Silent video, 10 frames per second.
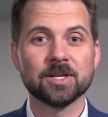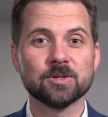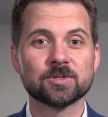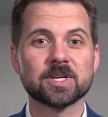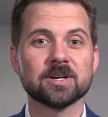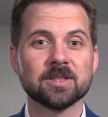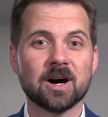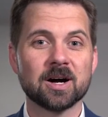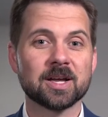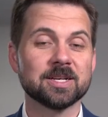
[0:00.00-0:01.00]
using a
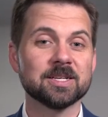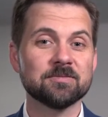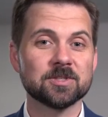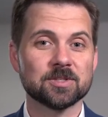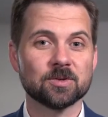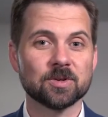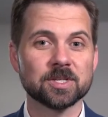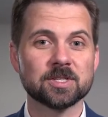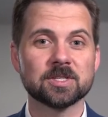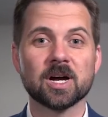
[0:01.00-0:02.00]
log and
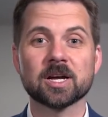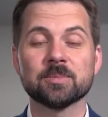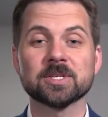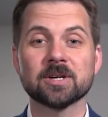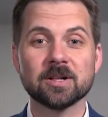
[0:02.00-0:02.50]
inventory to document